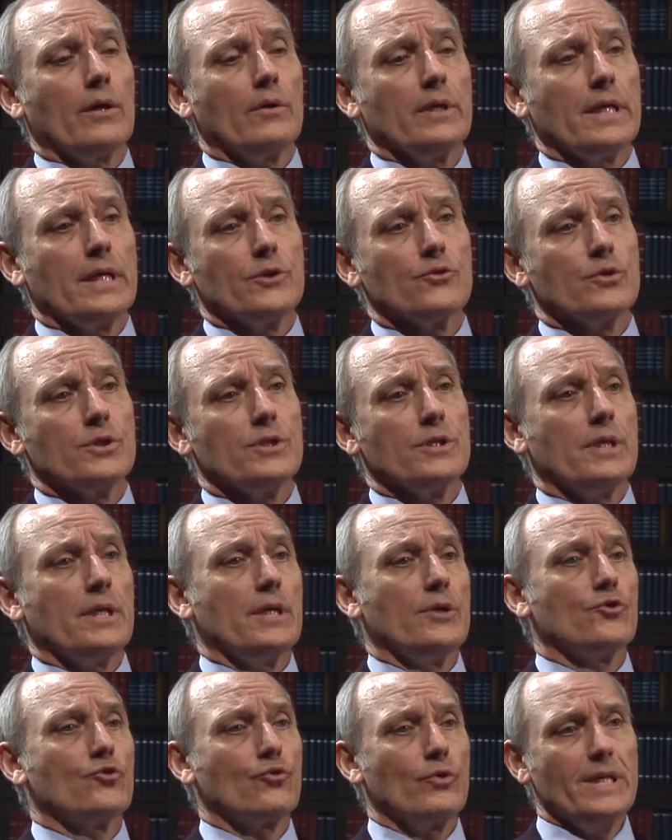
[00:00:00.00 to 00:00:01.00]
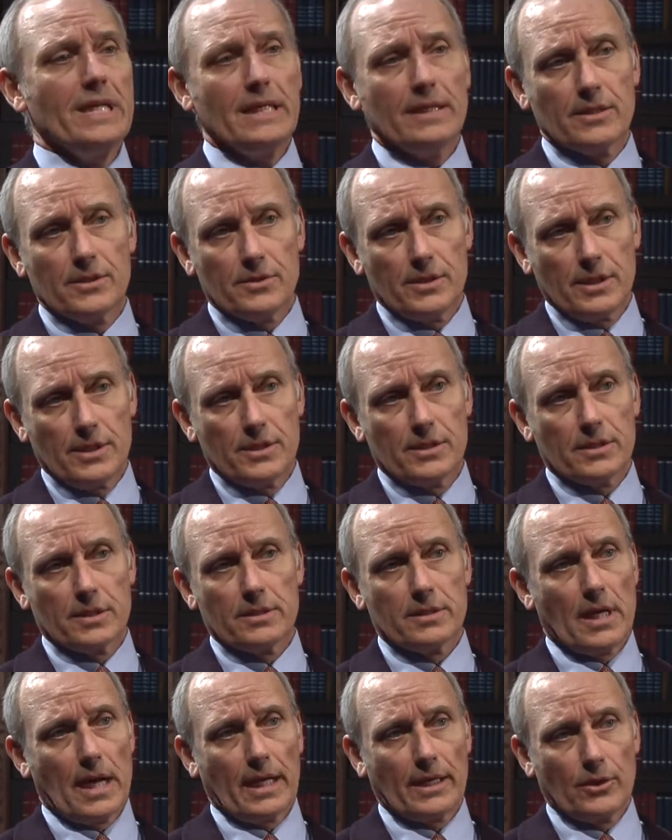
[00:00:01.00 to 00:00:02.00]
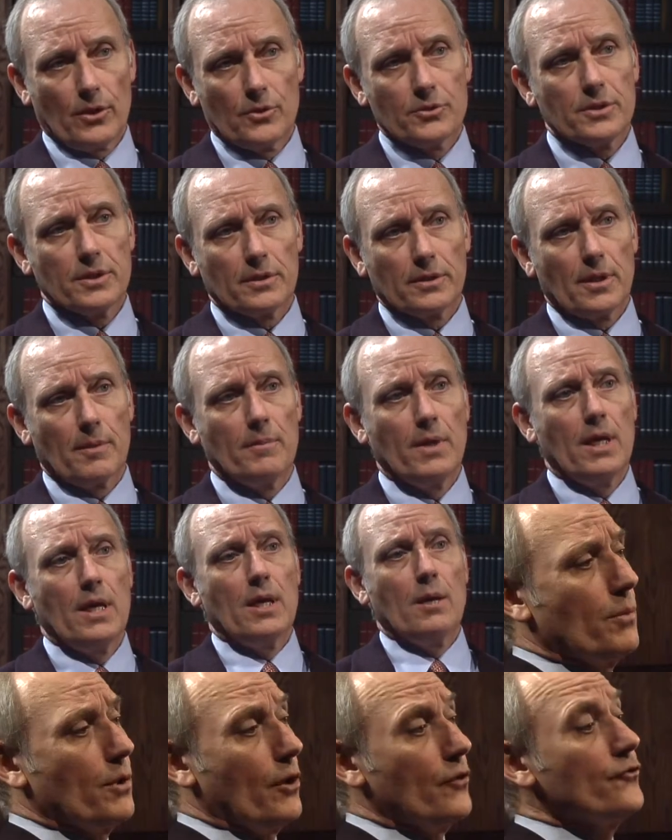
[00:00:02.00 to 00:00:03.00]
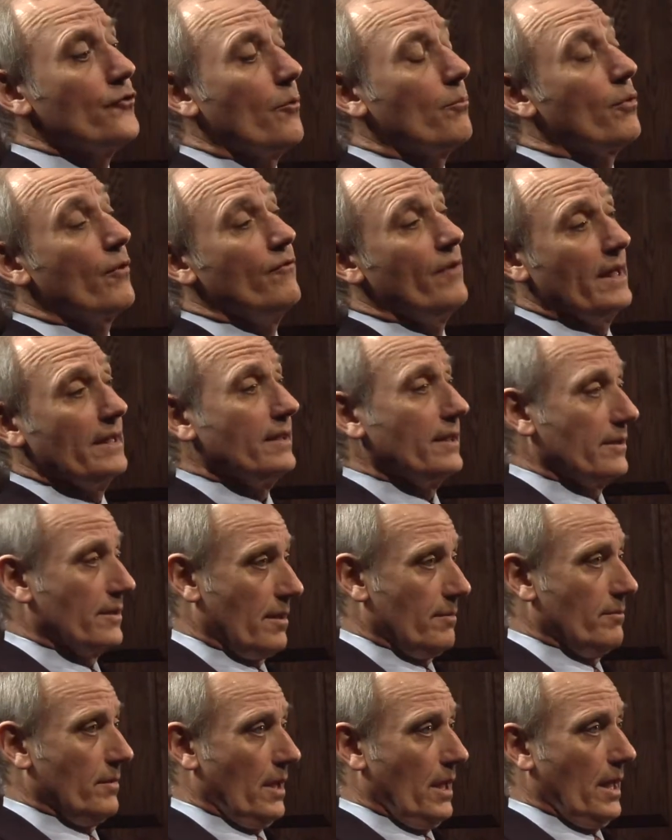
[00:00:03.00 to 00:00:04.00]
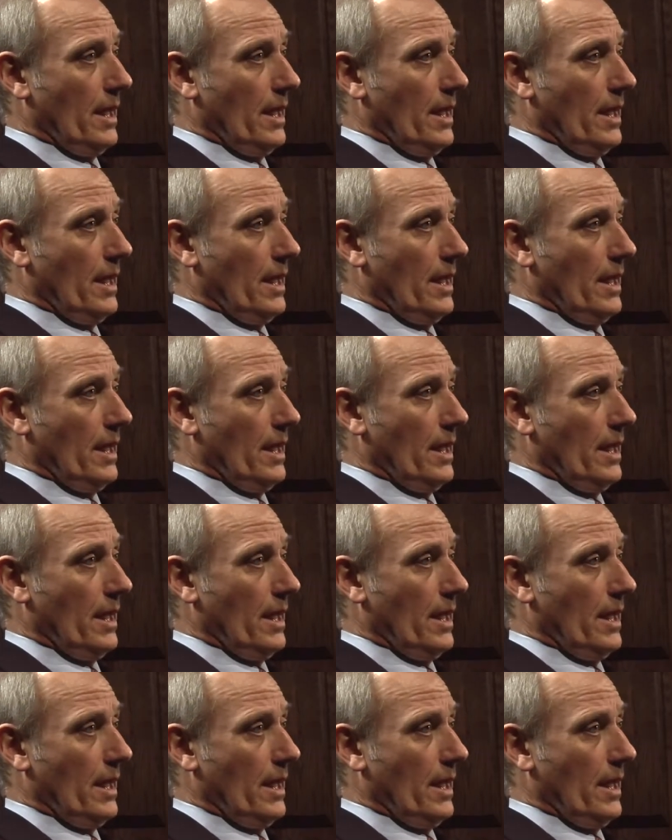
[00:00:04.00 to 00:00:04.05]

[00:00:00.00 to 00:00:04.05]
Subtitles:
only interested in treating diseases and diagnosing them, but also preventing them.